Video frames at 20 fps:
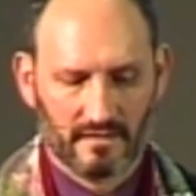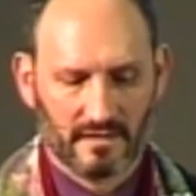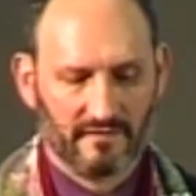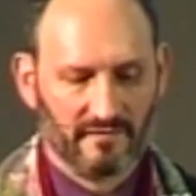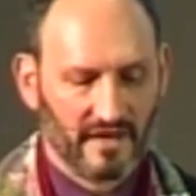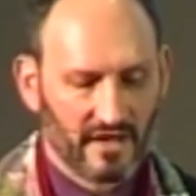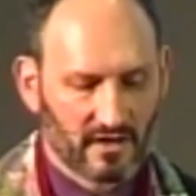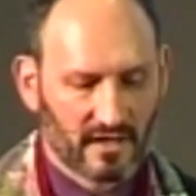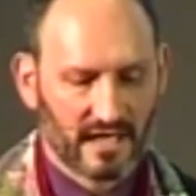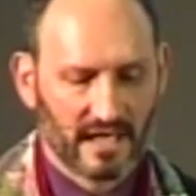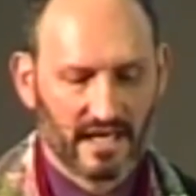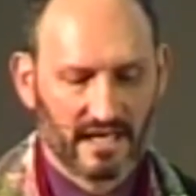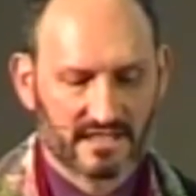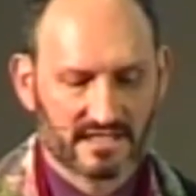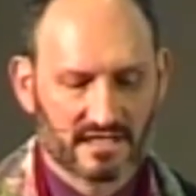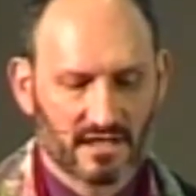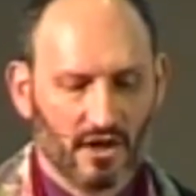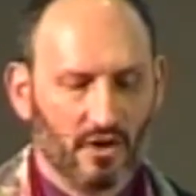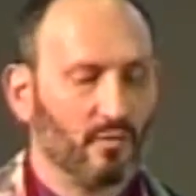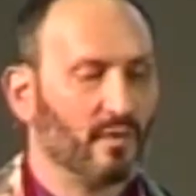In their
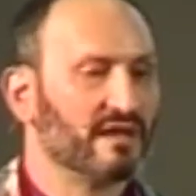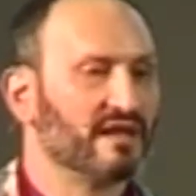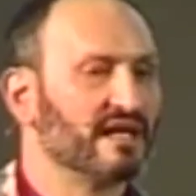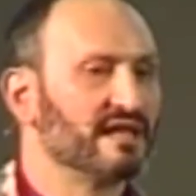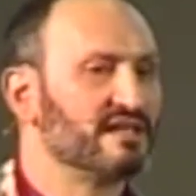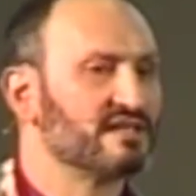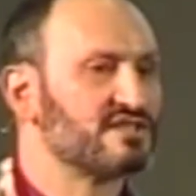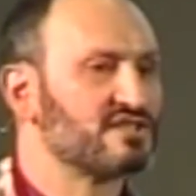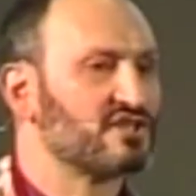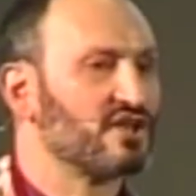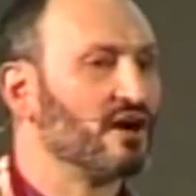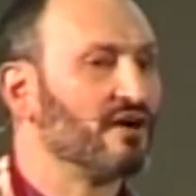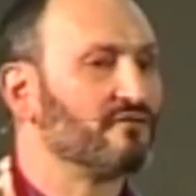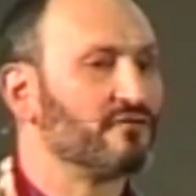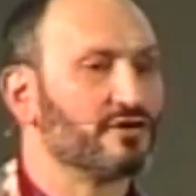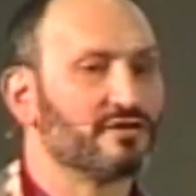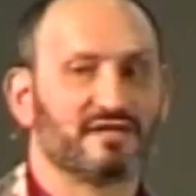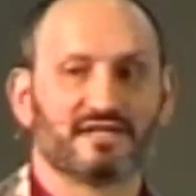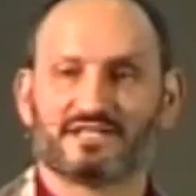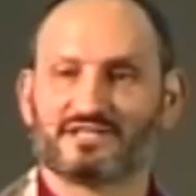case, when they
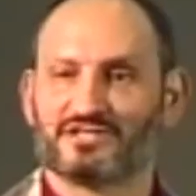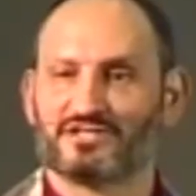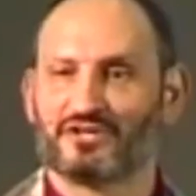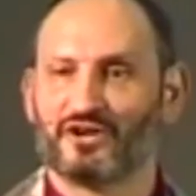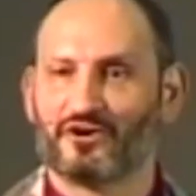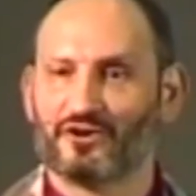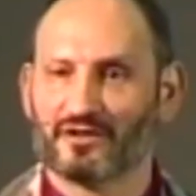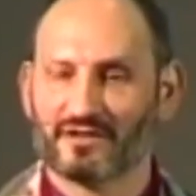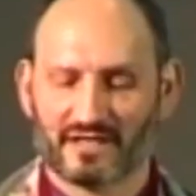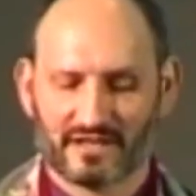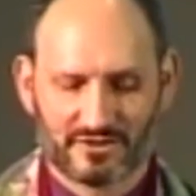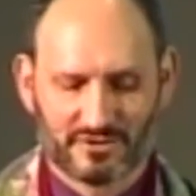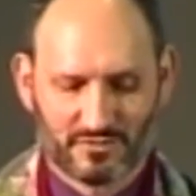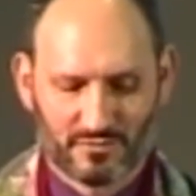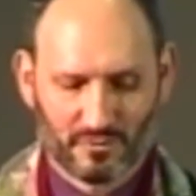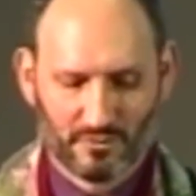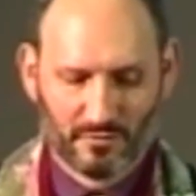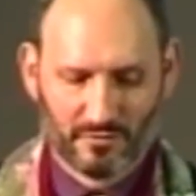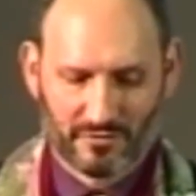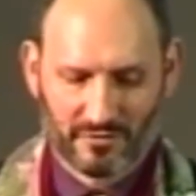discovered this startling
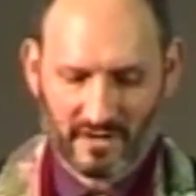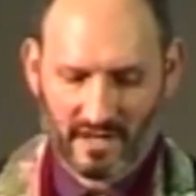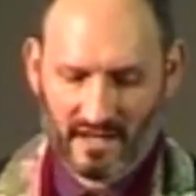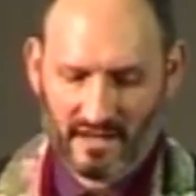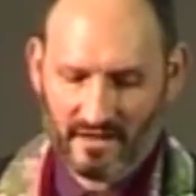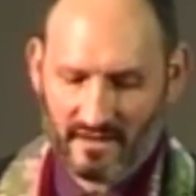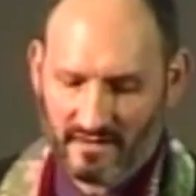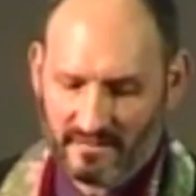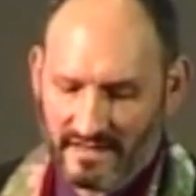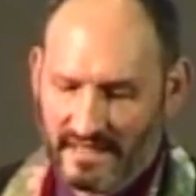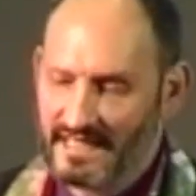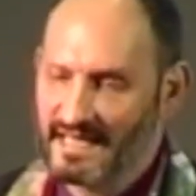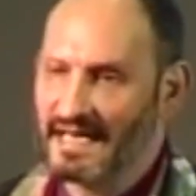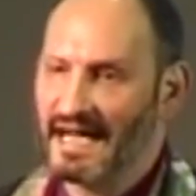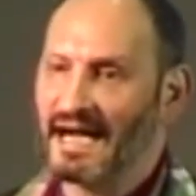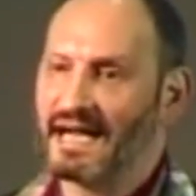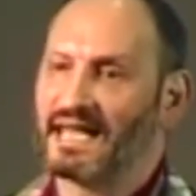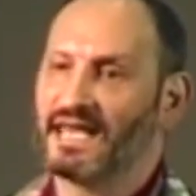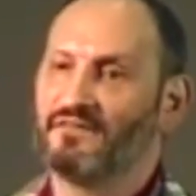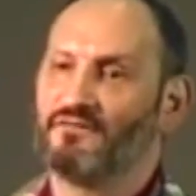truth, they did
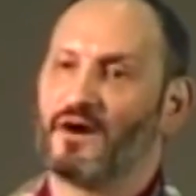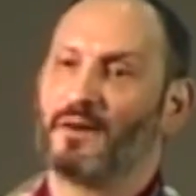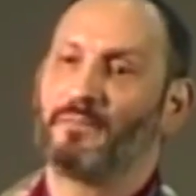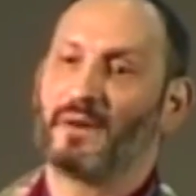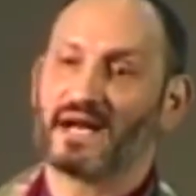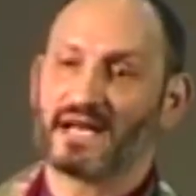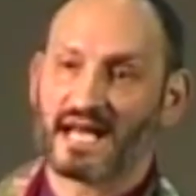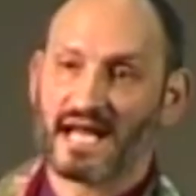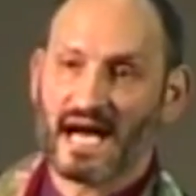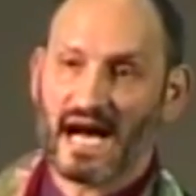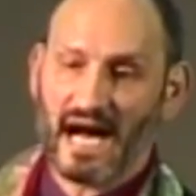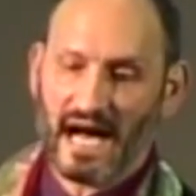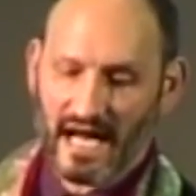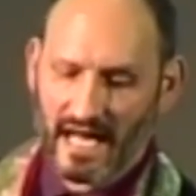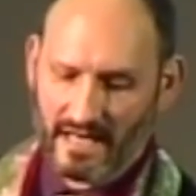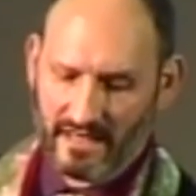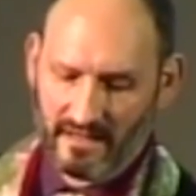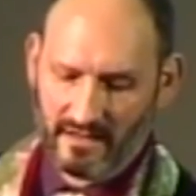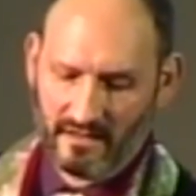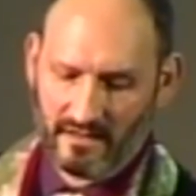not give up on
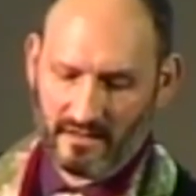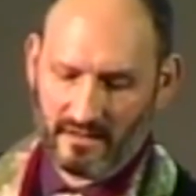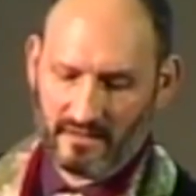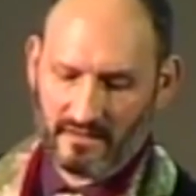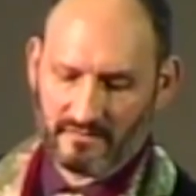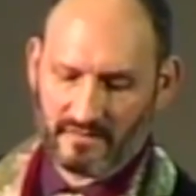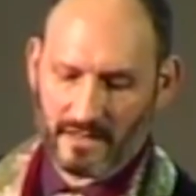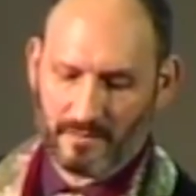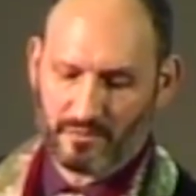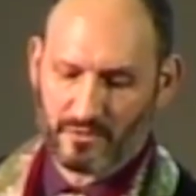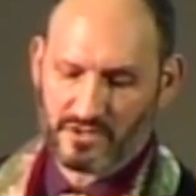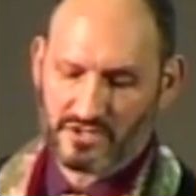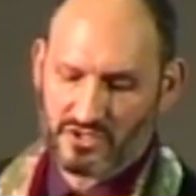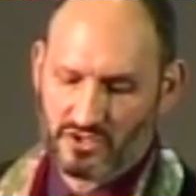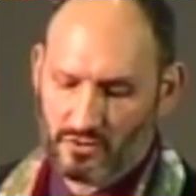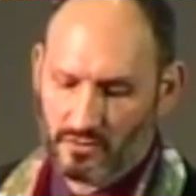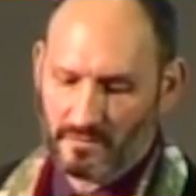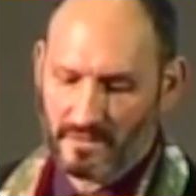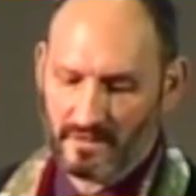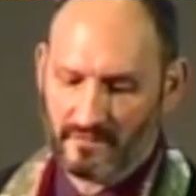God. They
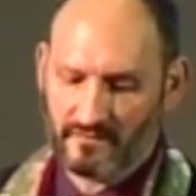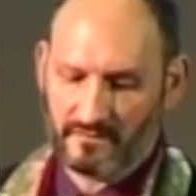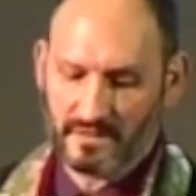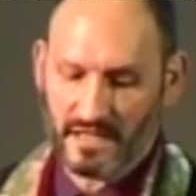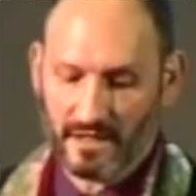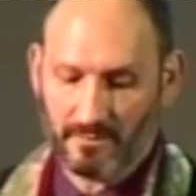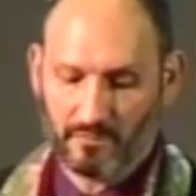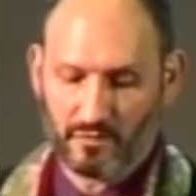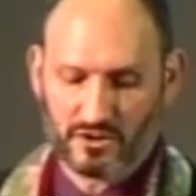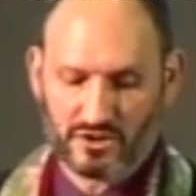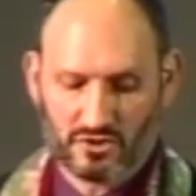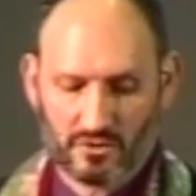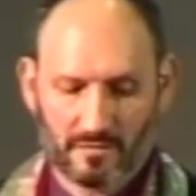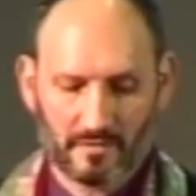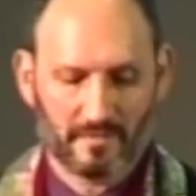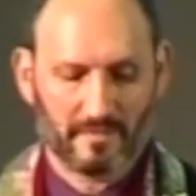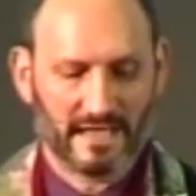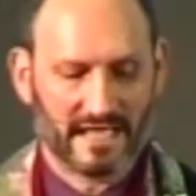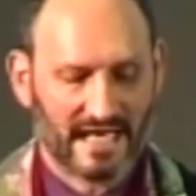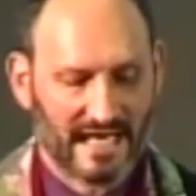
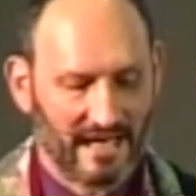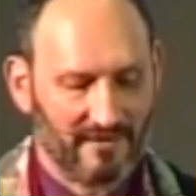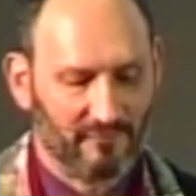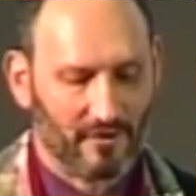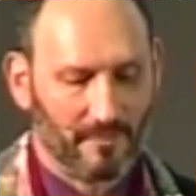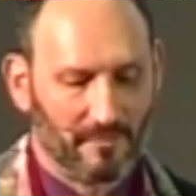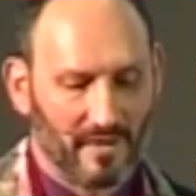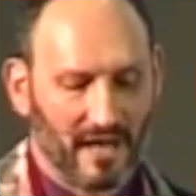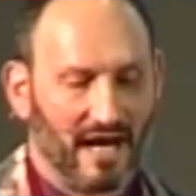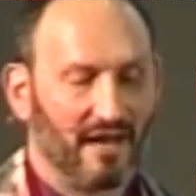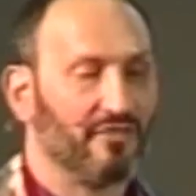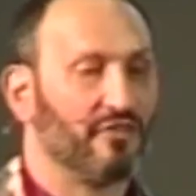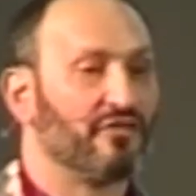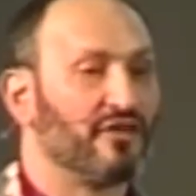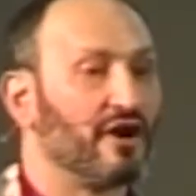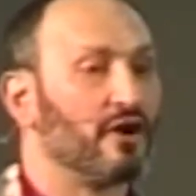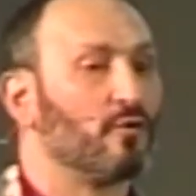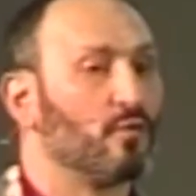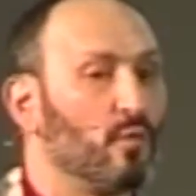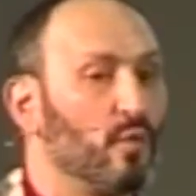presumably gave up on
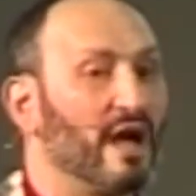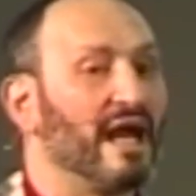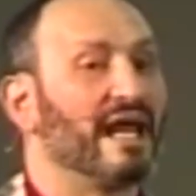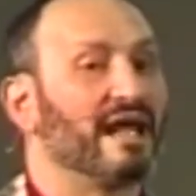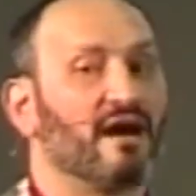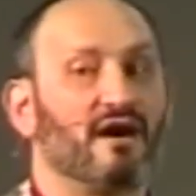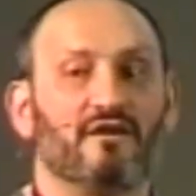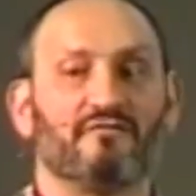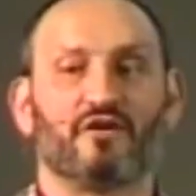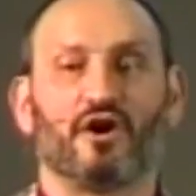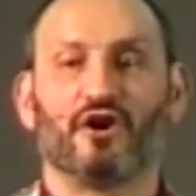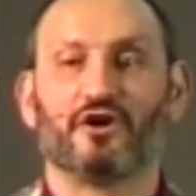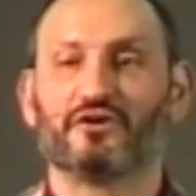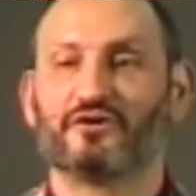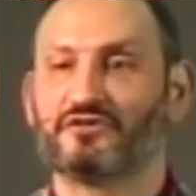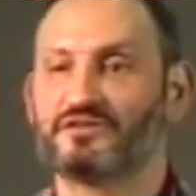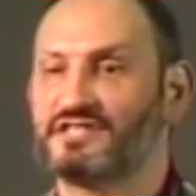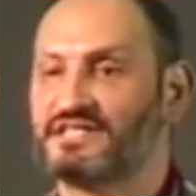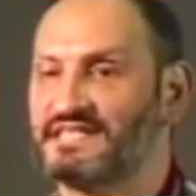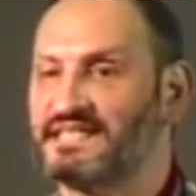their way of
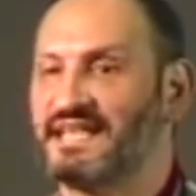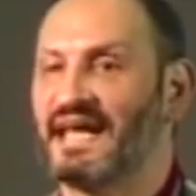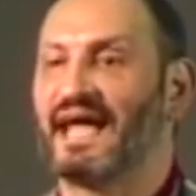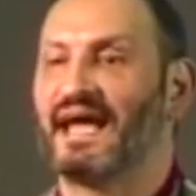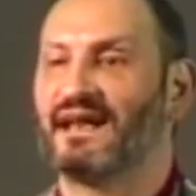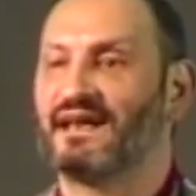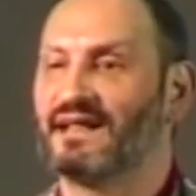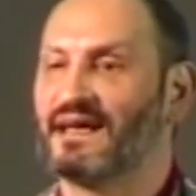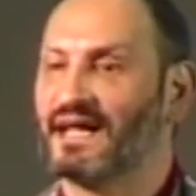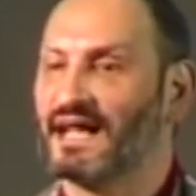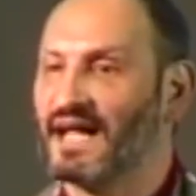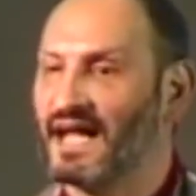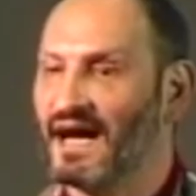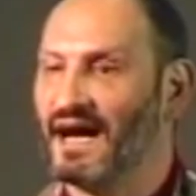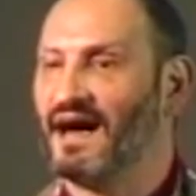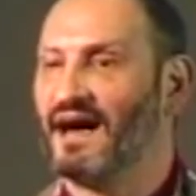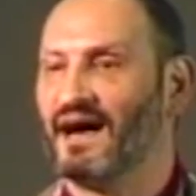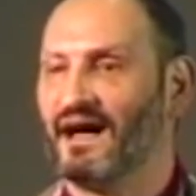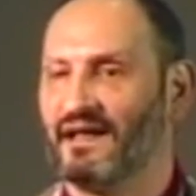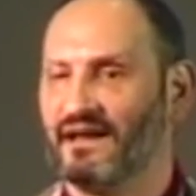understanding
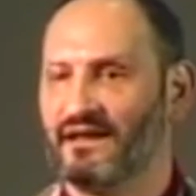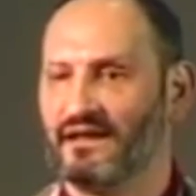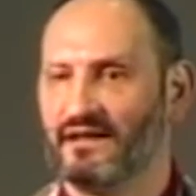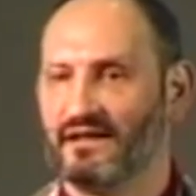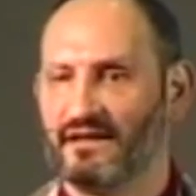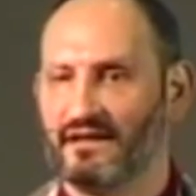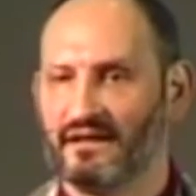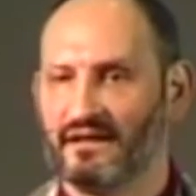God.